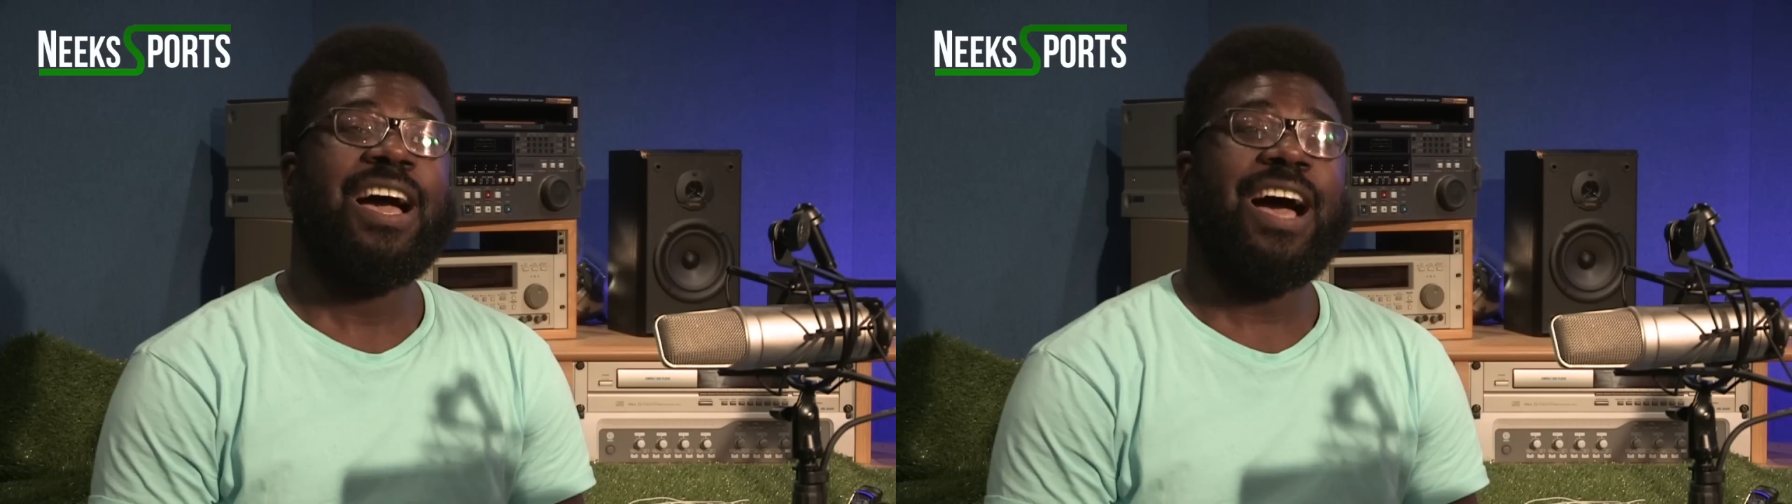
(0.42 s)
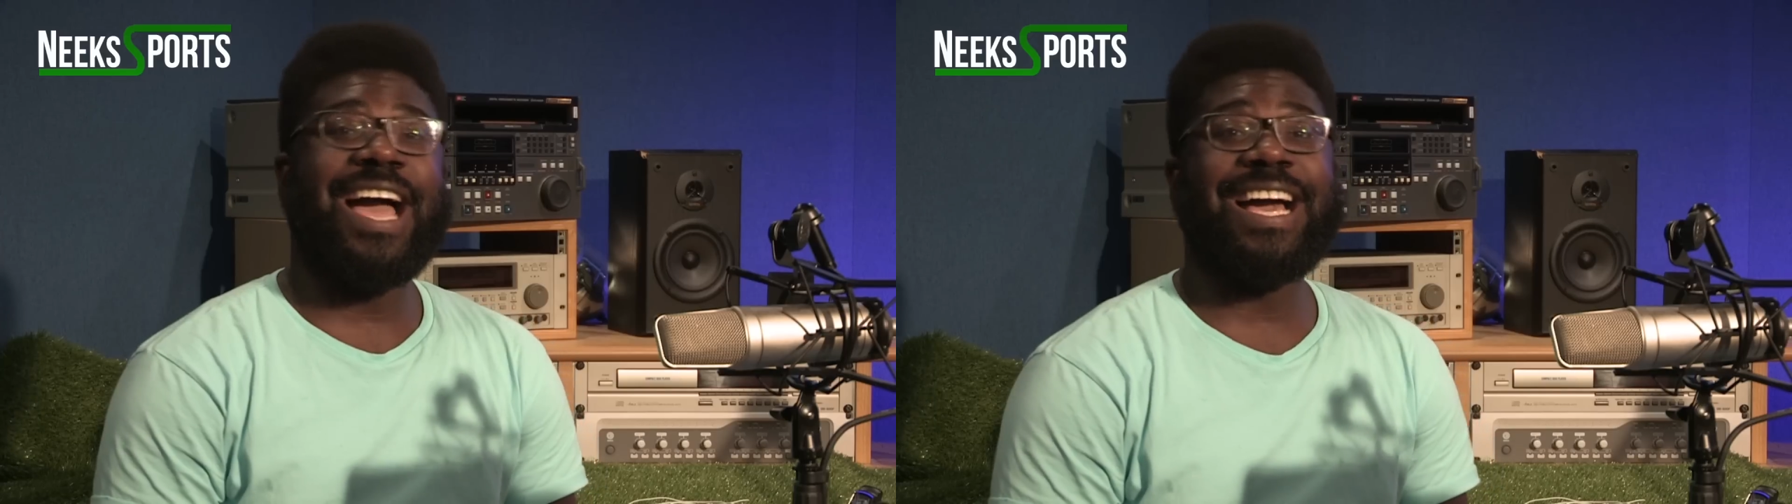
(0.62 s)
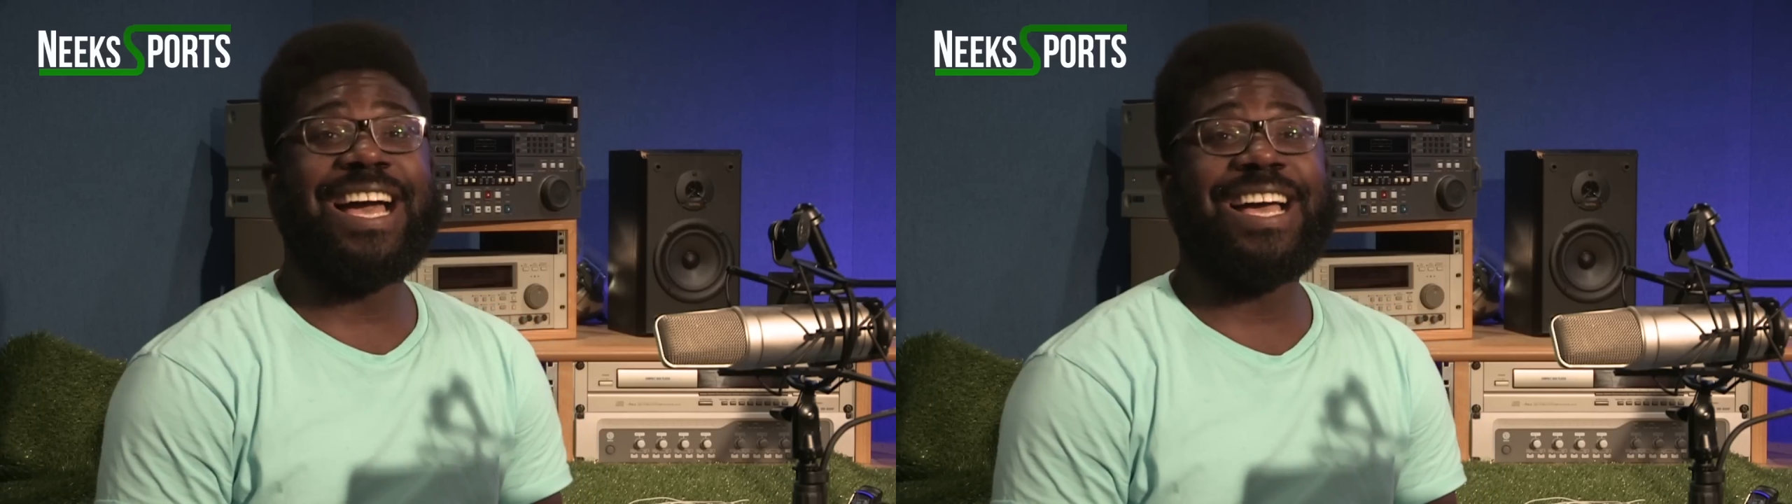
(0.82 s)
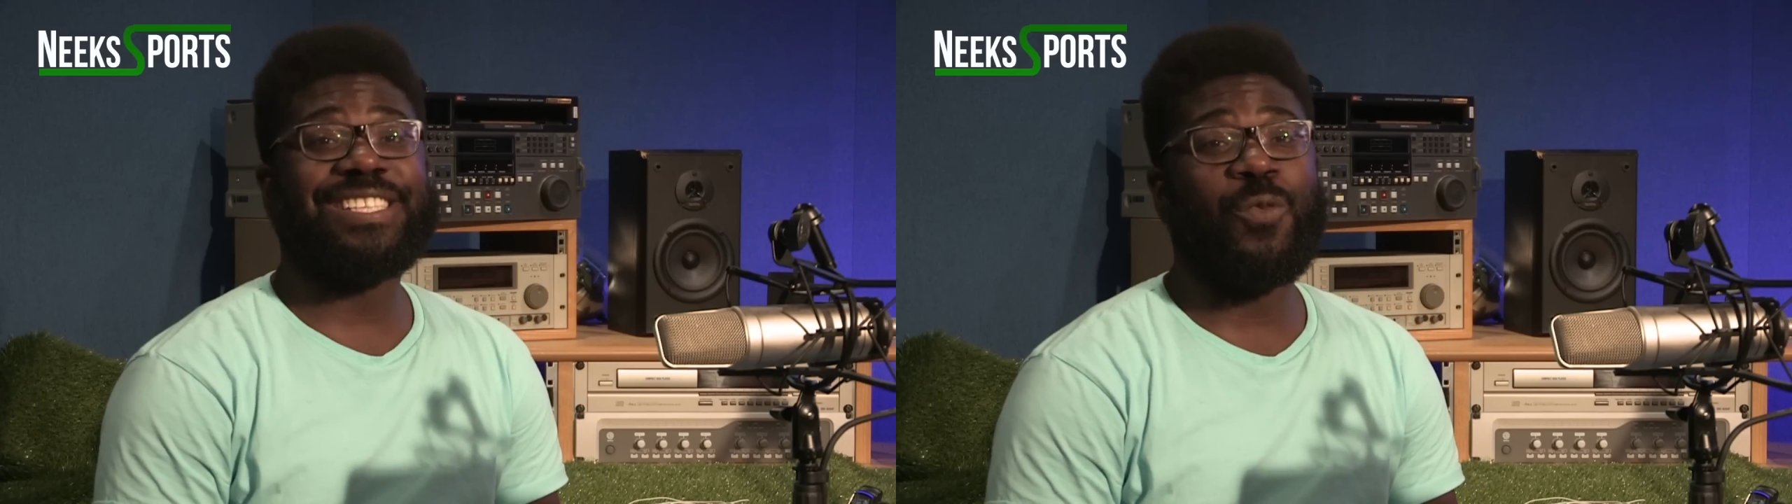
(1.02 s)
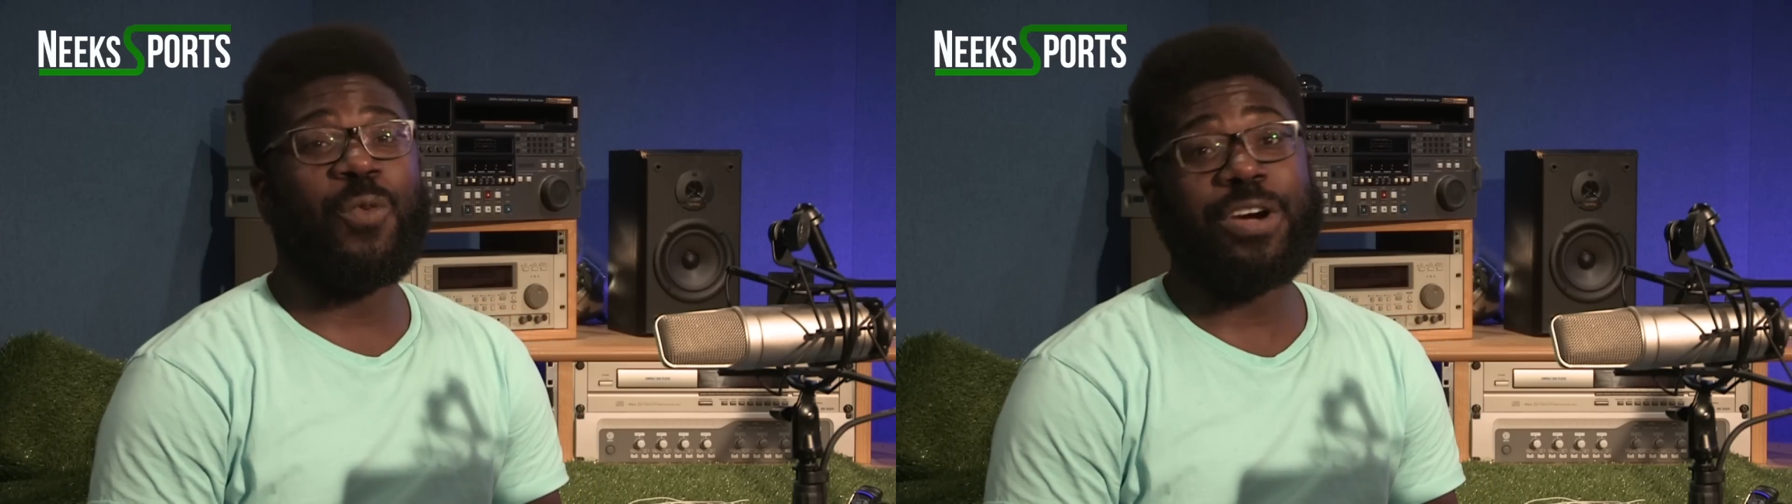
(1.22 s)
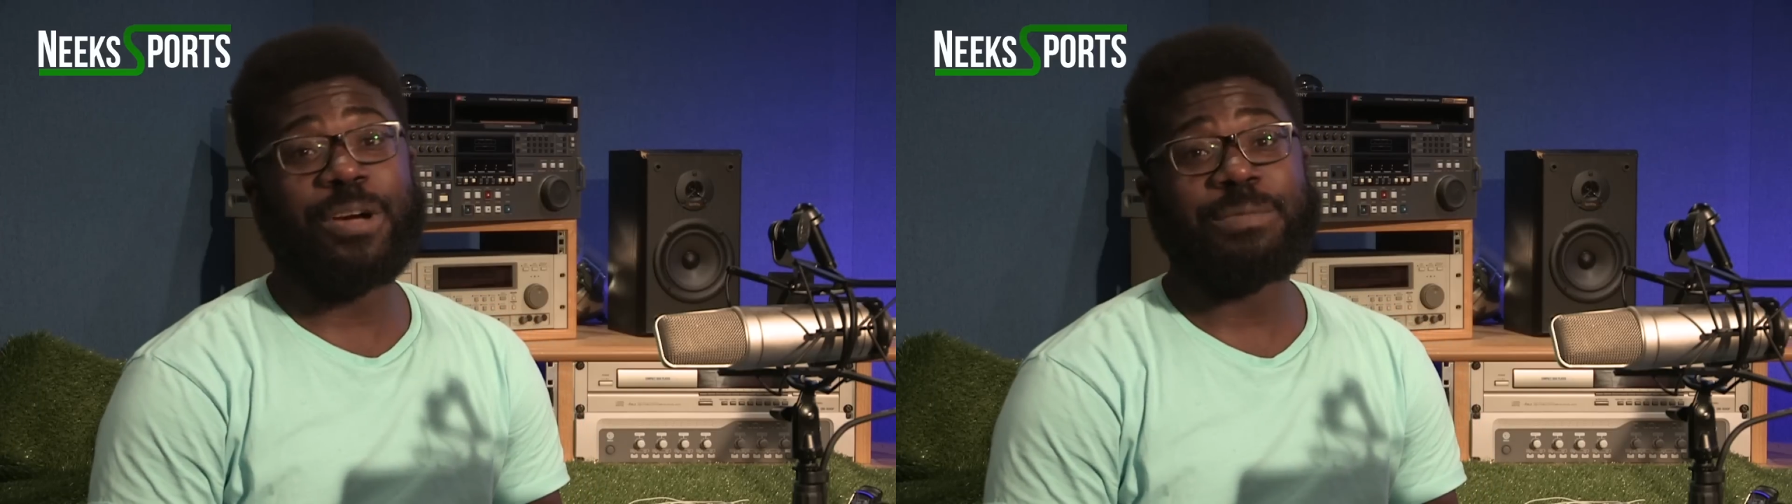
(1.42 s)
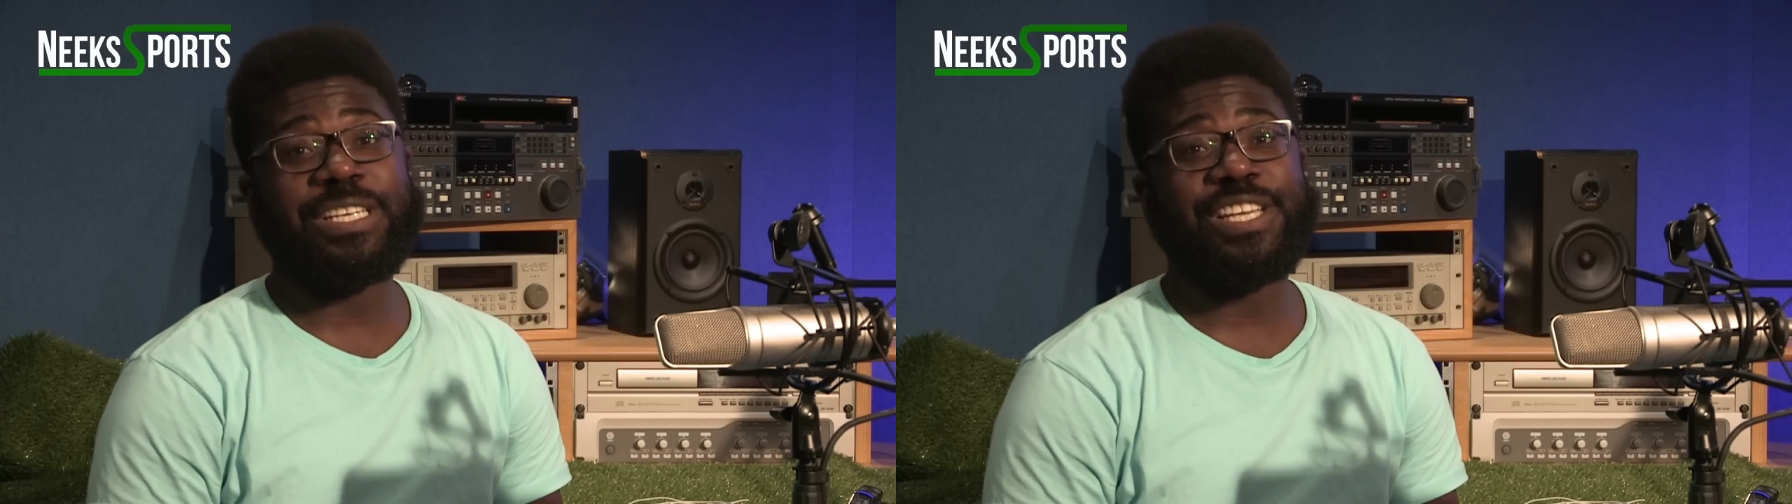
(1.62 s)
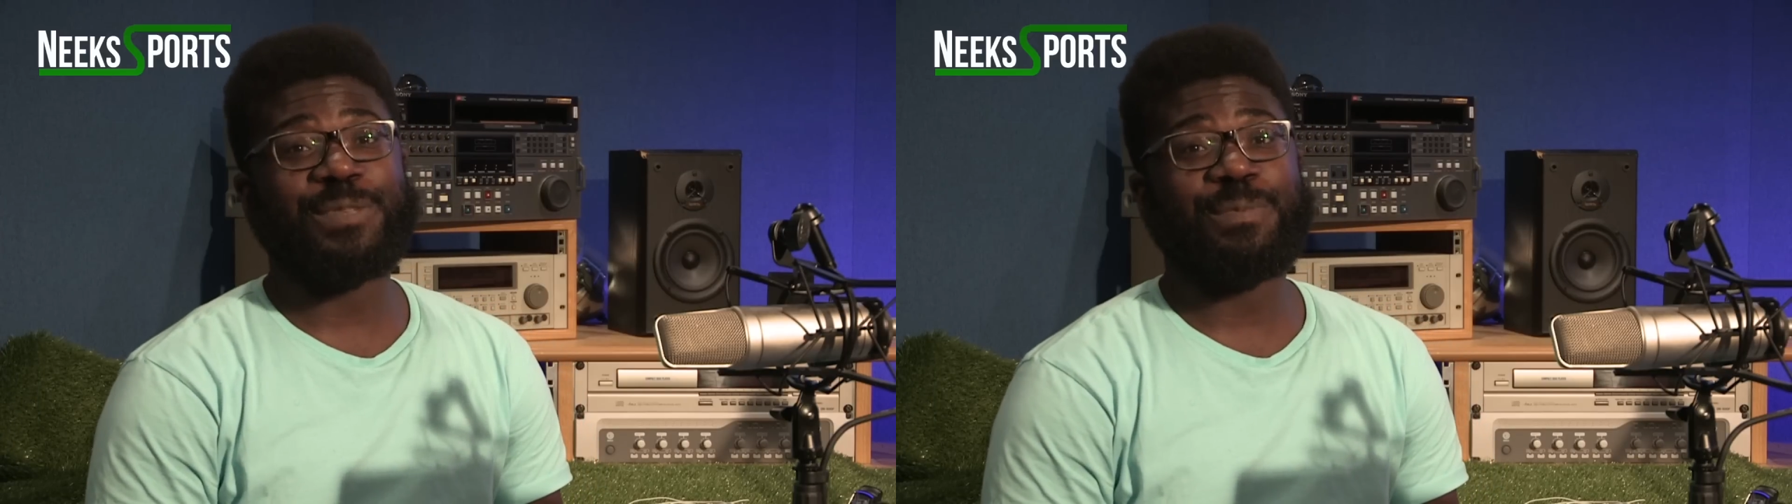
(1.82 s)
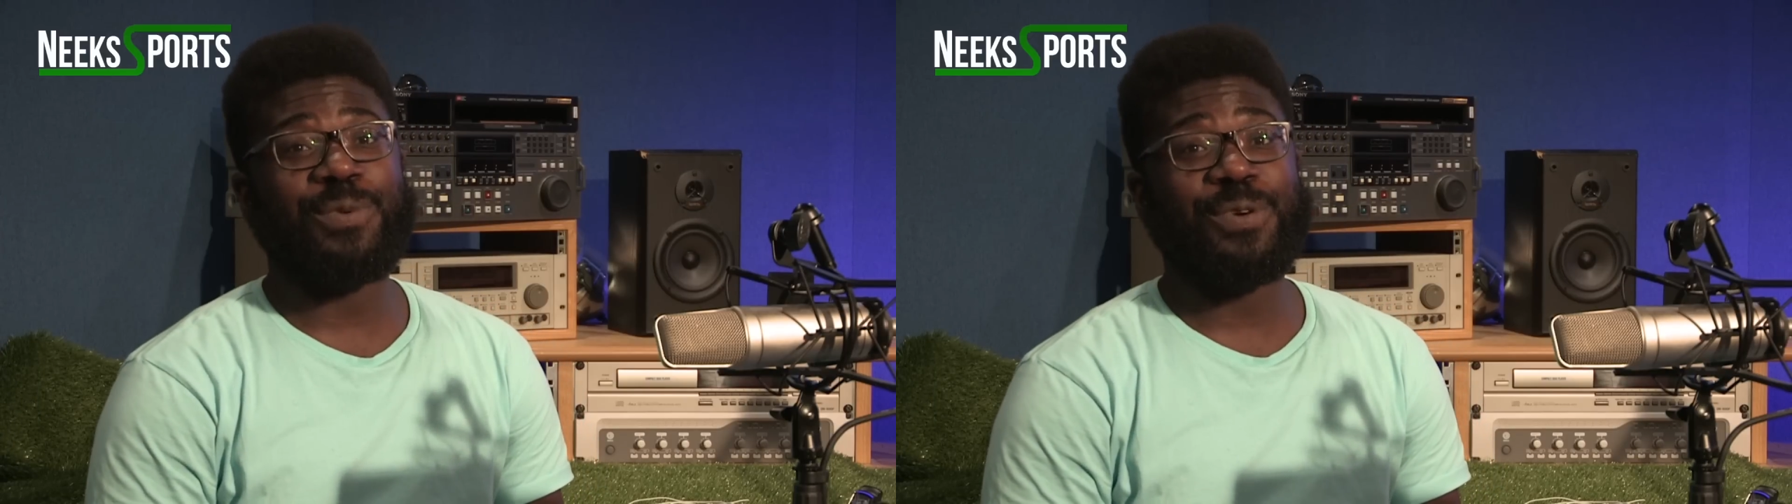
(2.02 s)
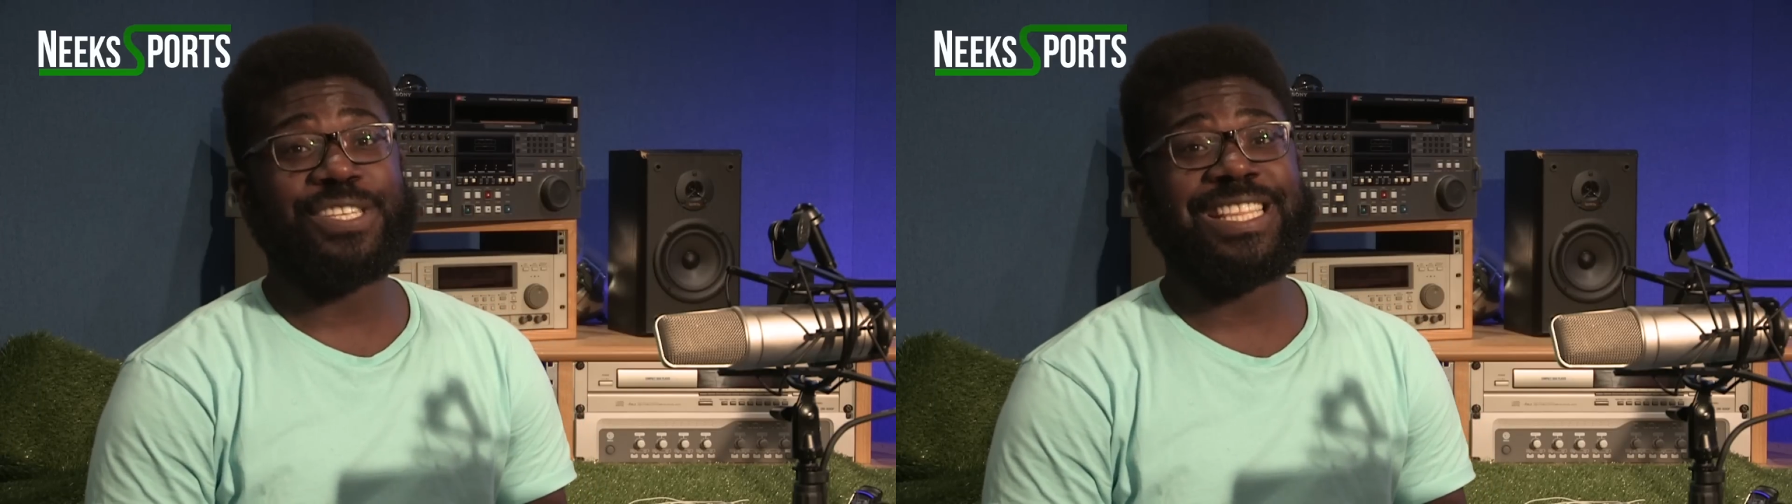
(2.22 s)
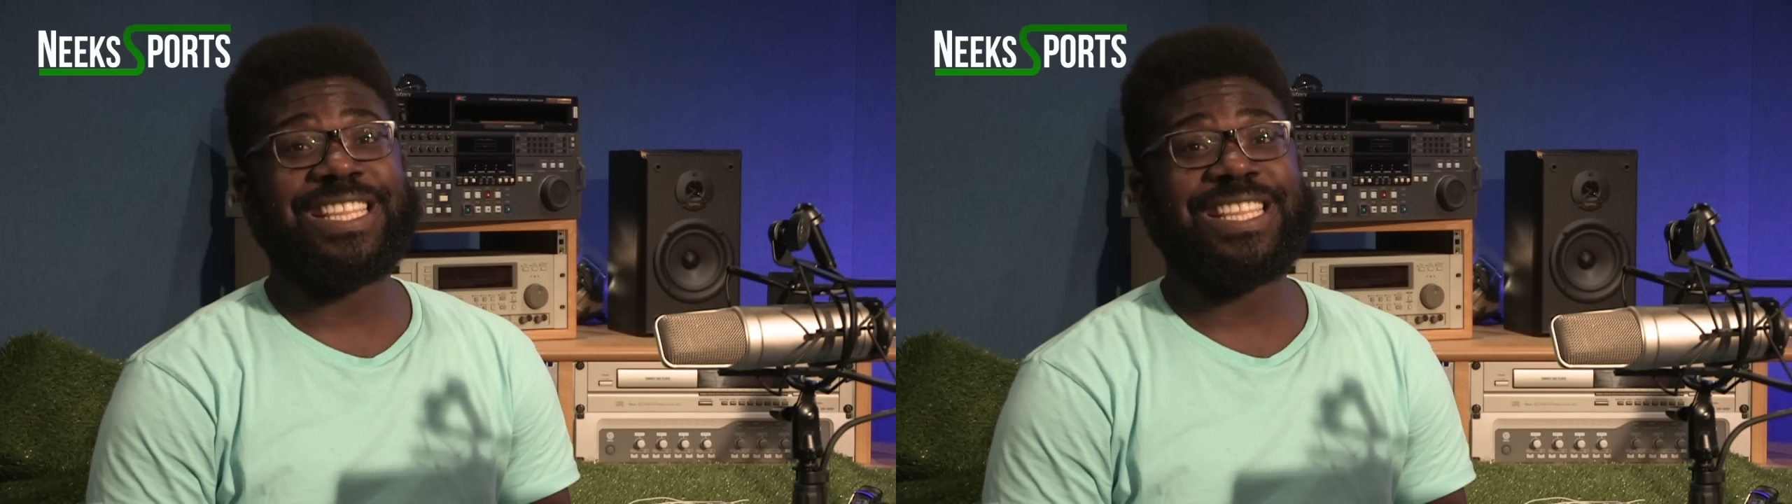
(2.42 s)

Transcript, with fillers: Hi guys and welcome to Neeks Sports.